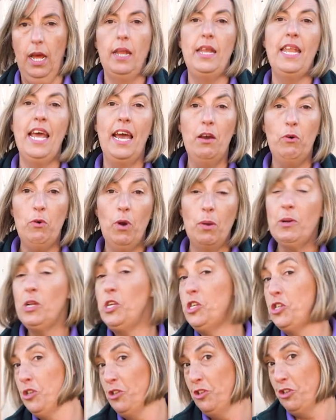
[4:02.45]
Now I'm
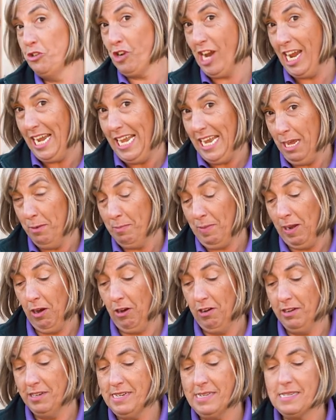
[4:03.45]
going to do the trailing
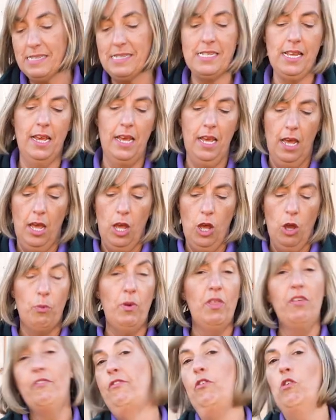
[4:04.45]
plants.
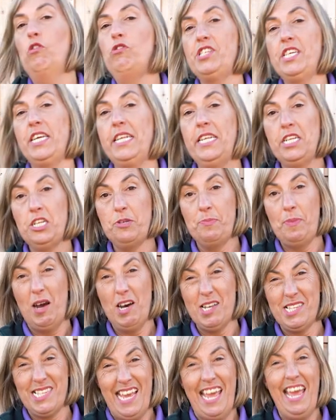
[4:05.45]
With a 14 inch
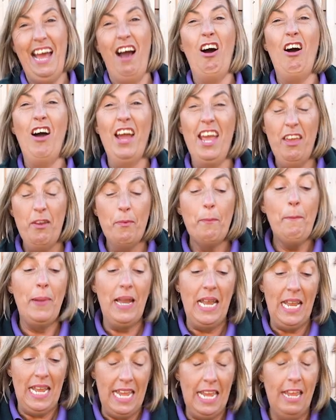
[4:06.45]
basket, I
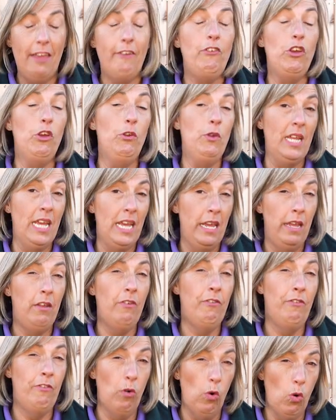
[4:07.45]
believe you need
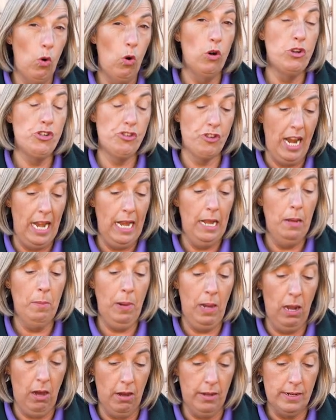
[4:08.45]
four trailing
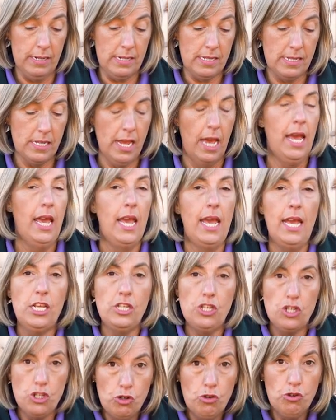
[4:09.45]
plants.
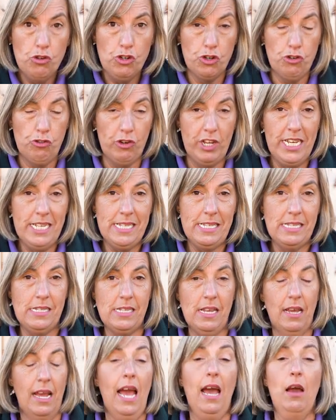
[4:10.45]
It's your
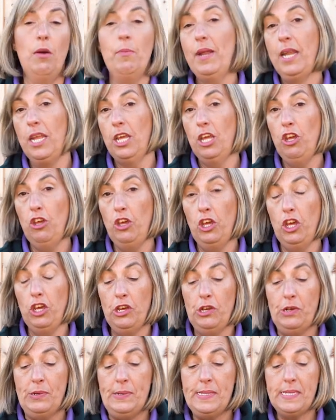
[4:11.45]
choice how many
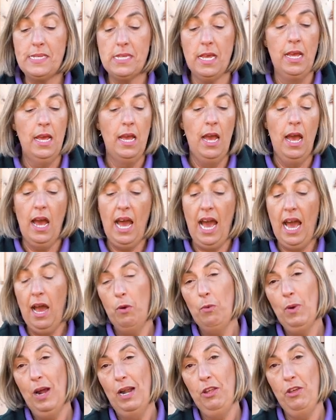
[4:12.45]
you use,
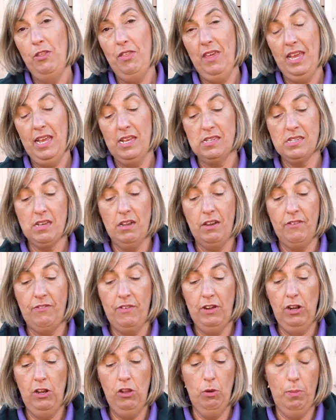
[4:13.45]
how well you think it's going to
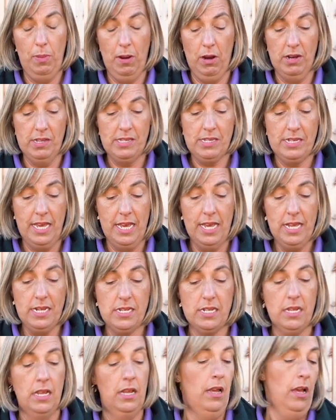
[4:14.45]
fill your
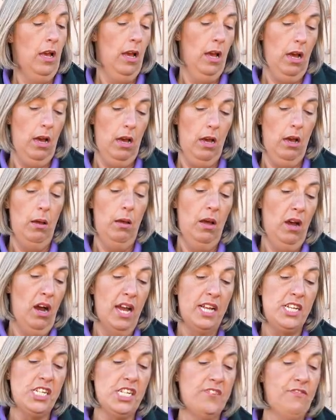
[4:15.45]
basket. Uh,
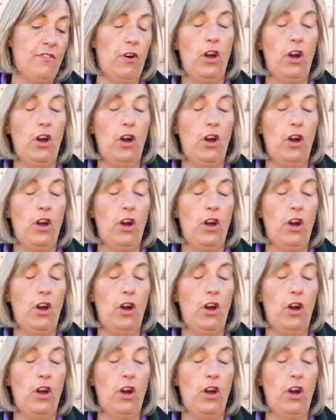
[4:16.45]
I just